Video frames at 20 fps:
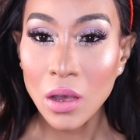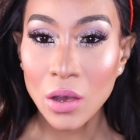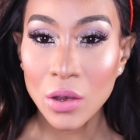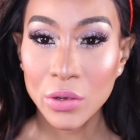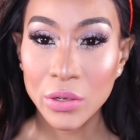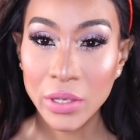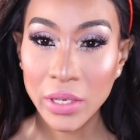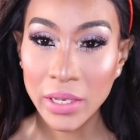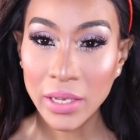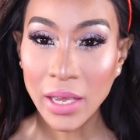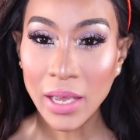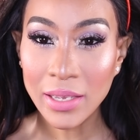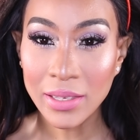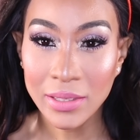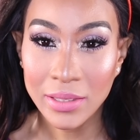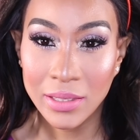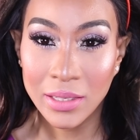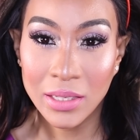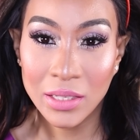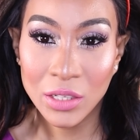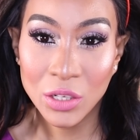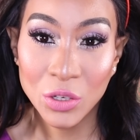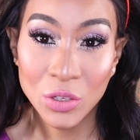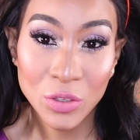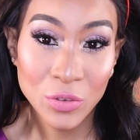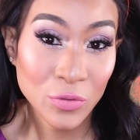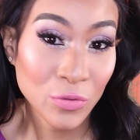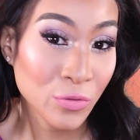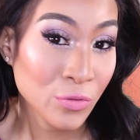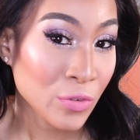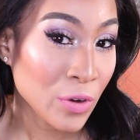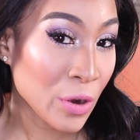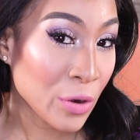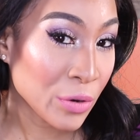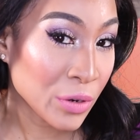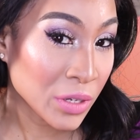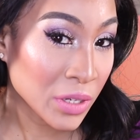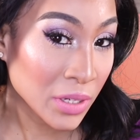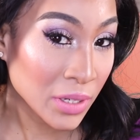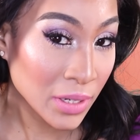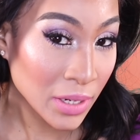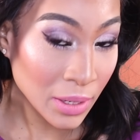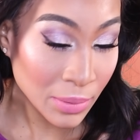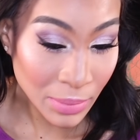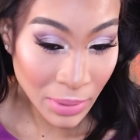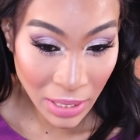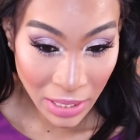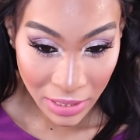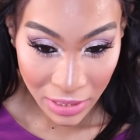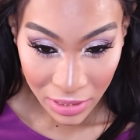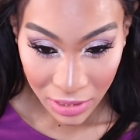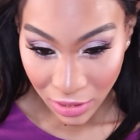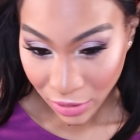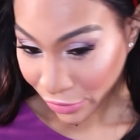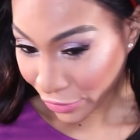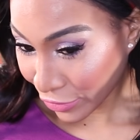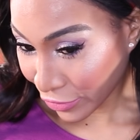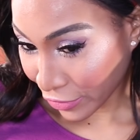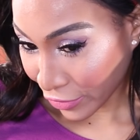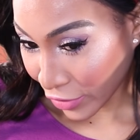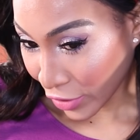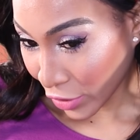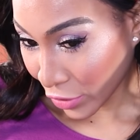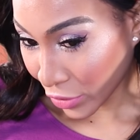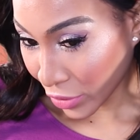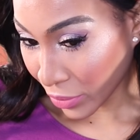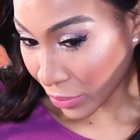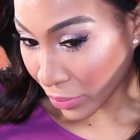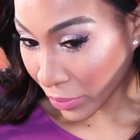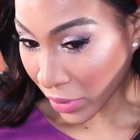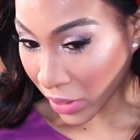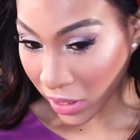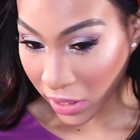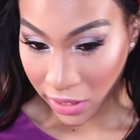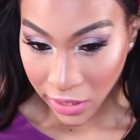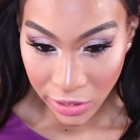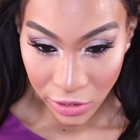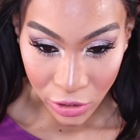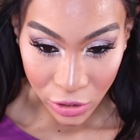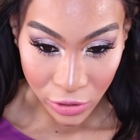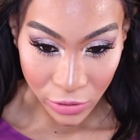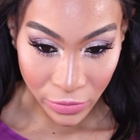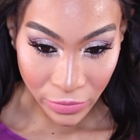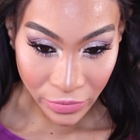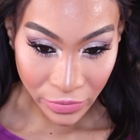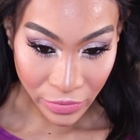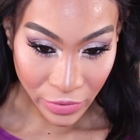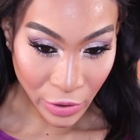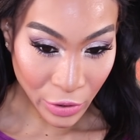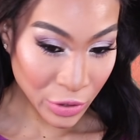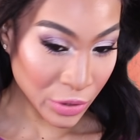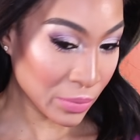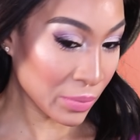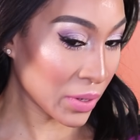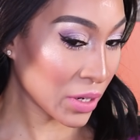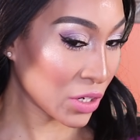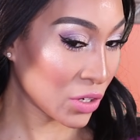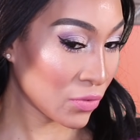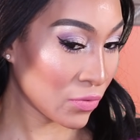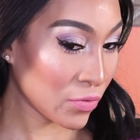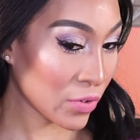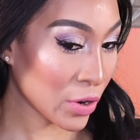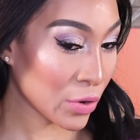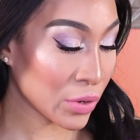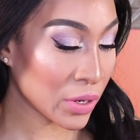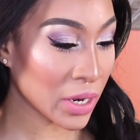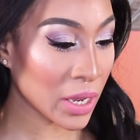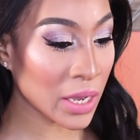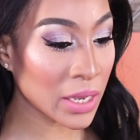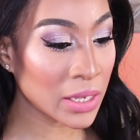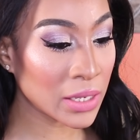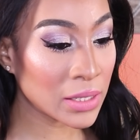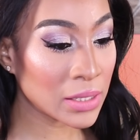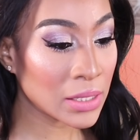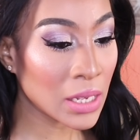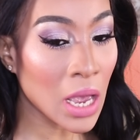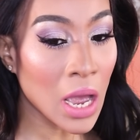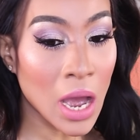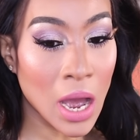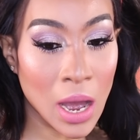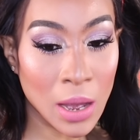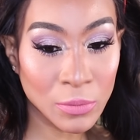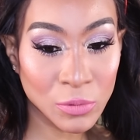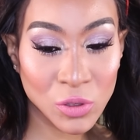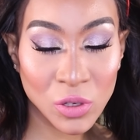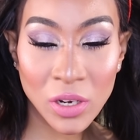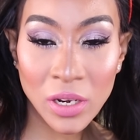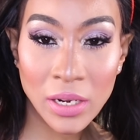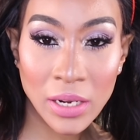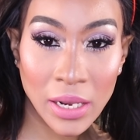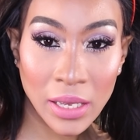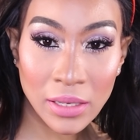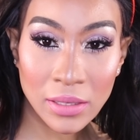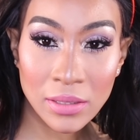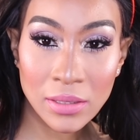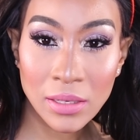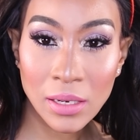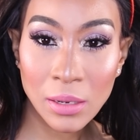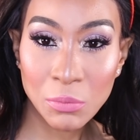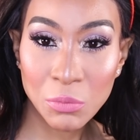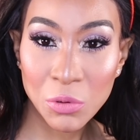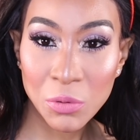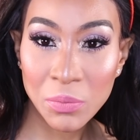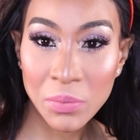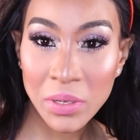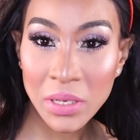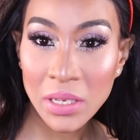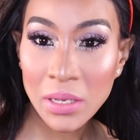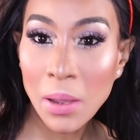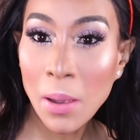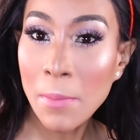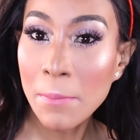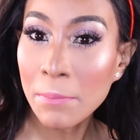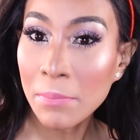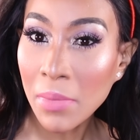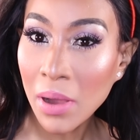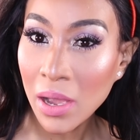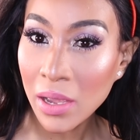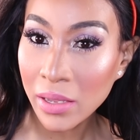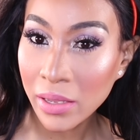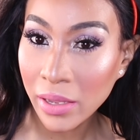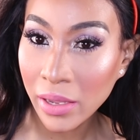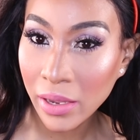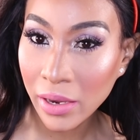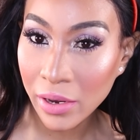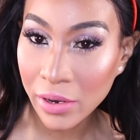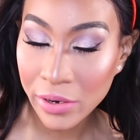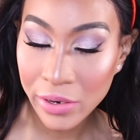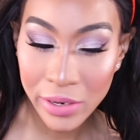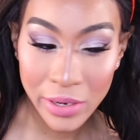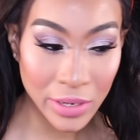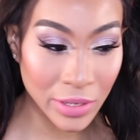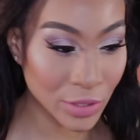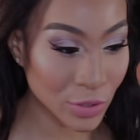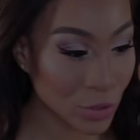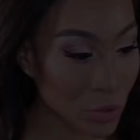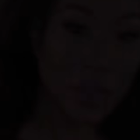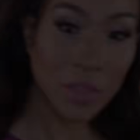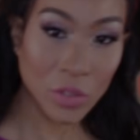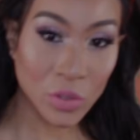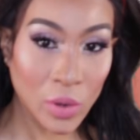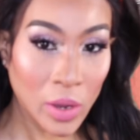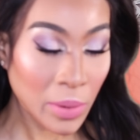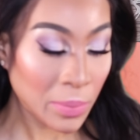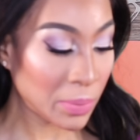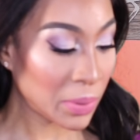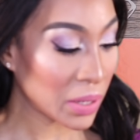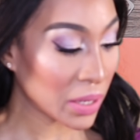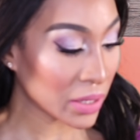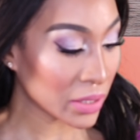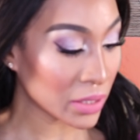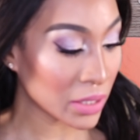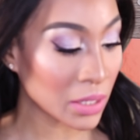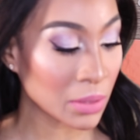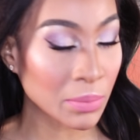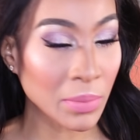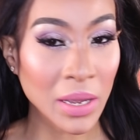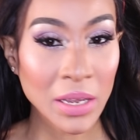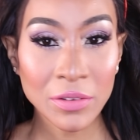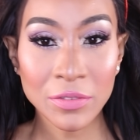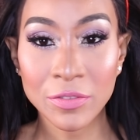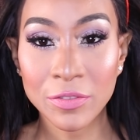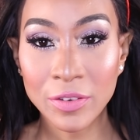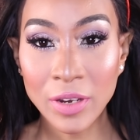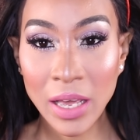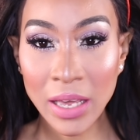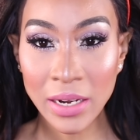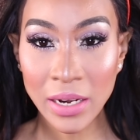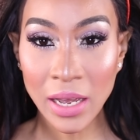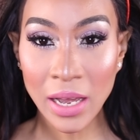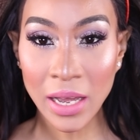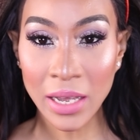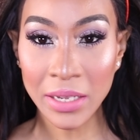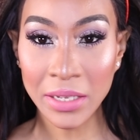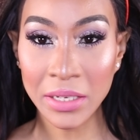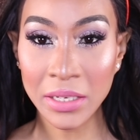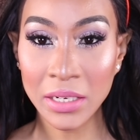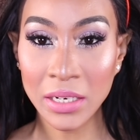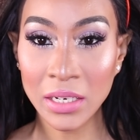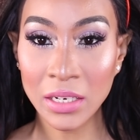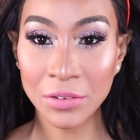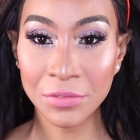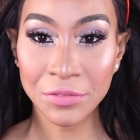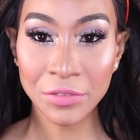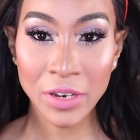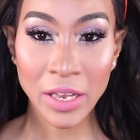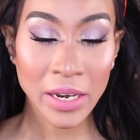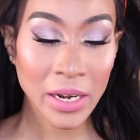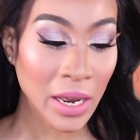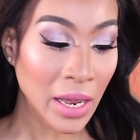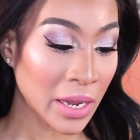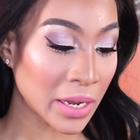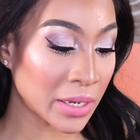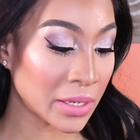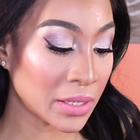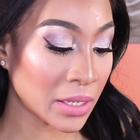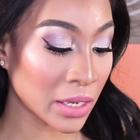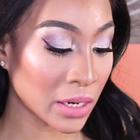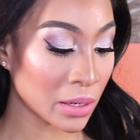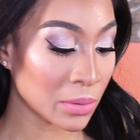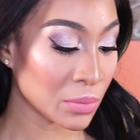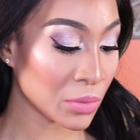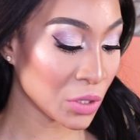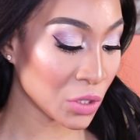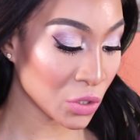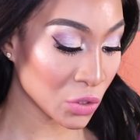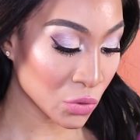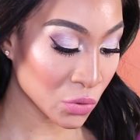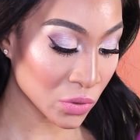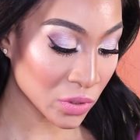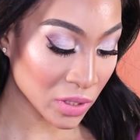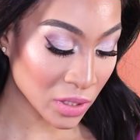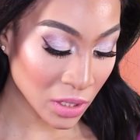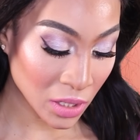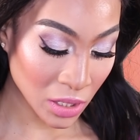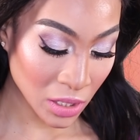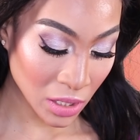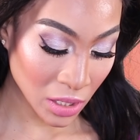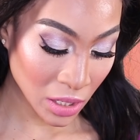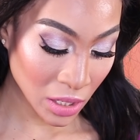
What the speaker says: Okay guys, this looks very good. I'm liking it very much, very nice. So the next step would be my hair. So I plugged in my flat iron, and the flat iron that I'm using